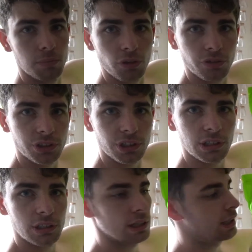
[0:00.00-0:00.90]
porridge
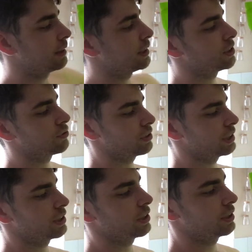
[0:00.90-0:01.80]
in. This is really
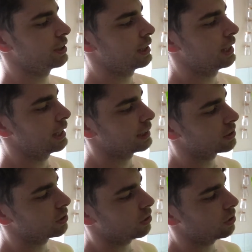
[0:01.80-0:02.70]
good. It's
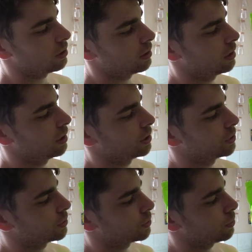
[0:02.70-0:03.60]
got
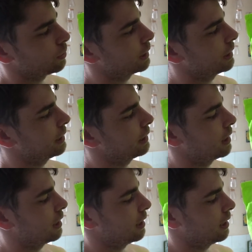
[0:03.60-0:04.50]

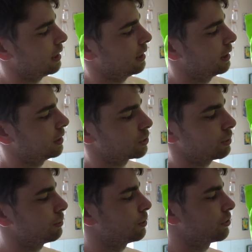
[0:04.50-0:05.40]

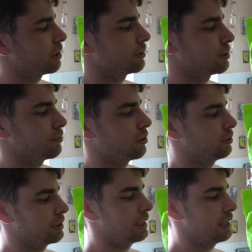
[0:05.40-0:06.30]
21 grams of
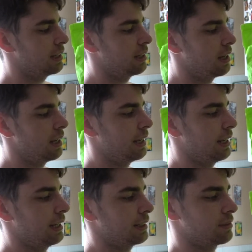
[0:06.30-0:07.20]
protein.
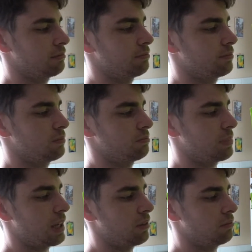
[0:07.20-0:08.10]
It's
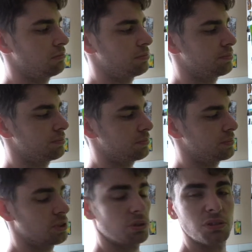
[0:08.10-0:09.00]
about
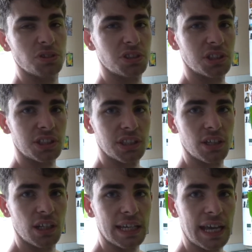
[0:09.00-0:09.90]

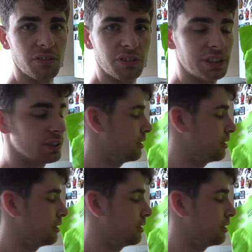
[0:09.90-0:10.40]
269 calories.